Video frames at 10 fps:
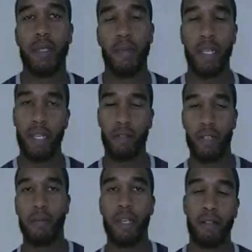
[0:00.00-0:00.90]
Bismillah
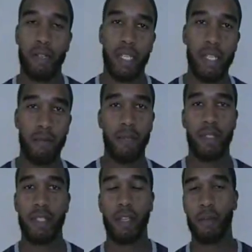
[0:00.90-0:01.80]
ar-Rahman ar-Rahim.
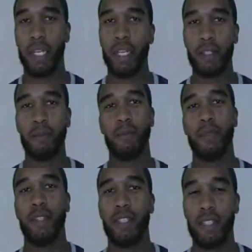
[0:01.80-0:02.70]
Assalamu alaikum.
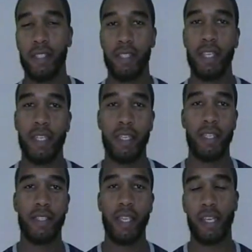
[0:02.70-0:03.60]
This is
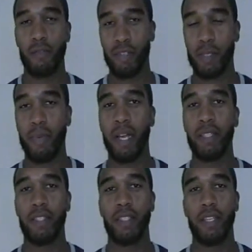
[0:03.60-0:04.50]
the second
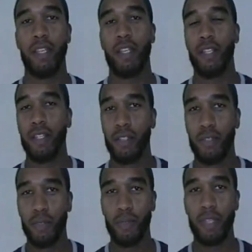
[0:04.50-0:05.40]
response
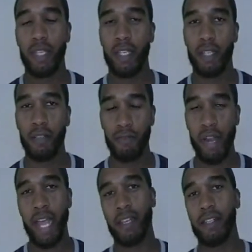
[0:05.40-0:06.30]
to the hood
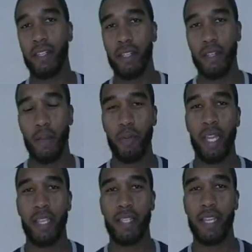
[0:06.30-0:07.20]
rat
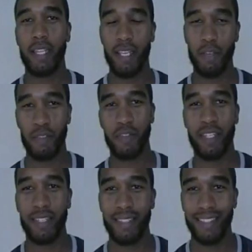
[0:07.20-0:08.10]
known as heliosphere.